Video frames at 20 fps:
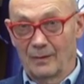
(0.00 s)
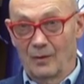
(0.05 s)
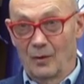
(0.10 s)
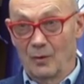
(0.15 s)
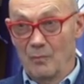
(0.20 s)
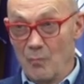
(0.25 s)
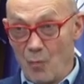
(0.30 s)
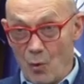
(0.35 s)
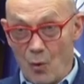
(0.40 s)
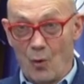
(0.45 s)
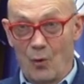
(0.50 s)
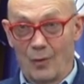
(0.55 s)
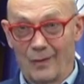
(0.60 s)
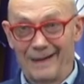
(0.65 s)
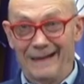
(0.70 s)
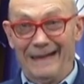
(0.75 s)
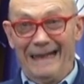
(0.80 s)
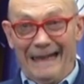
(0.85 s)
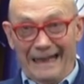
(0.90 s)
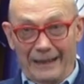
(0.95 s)
a
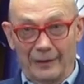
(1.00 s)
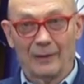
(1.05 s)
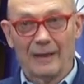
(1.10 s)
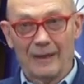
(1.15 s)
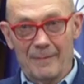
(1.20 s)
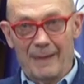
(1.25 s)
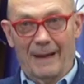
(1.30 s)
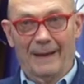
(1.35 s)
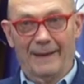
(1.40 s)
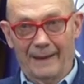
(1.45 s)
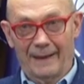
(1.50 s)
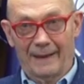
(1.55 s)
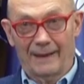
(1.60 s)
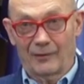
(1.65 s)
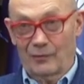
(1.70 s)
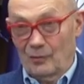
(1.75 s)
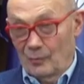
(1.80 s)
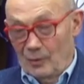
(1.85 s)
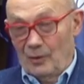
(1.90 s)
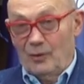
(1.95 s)
more legally binding
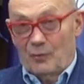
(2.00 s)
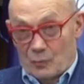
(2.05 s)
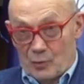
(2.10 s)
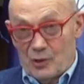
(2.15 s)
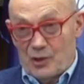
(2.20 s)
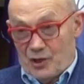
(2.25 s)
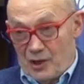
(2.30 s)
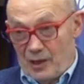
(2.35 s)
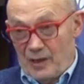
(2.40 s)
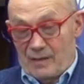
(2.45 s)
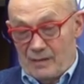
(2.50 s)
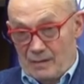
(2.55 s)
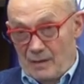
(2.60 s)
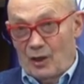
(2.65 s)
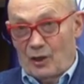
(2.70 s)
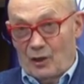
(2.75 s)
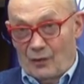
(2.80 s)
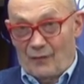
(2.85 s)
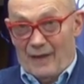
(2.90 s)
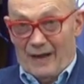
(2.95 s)
instrument, which is
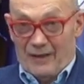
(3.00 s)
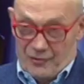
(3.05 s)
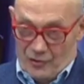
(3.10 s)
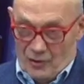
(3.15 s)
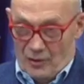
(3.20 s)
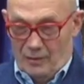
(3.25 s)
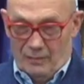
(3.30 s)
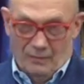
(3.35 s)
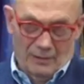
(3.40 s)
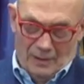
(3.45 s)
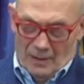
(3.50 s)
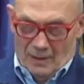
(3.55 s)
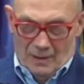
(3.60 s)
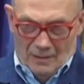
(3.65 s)
a convention,